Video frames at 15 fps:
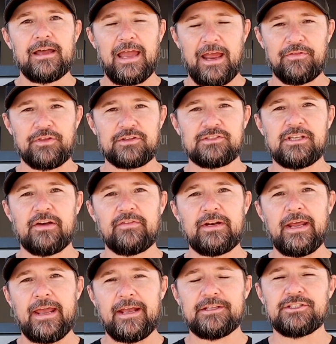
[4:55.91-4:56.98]
And the
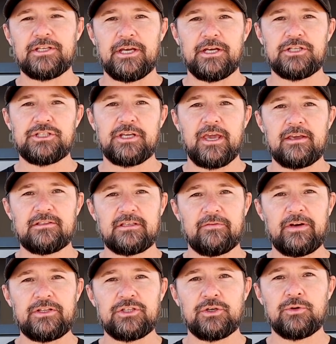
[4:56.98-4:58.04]
7/8"
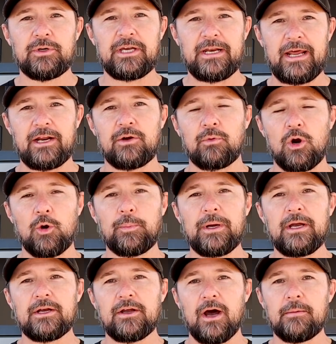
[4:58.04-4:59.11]
K72 kinetic rope
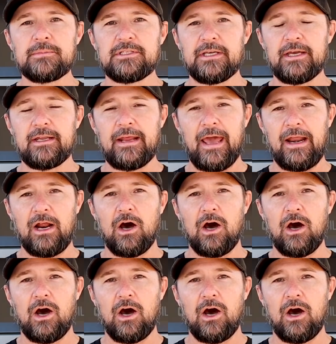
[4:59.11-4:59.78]
comes in at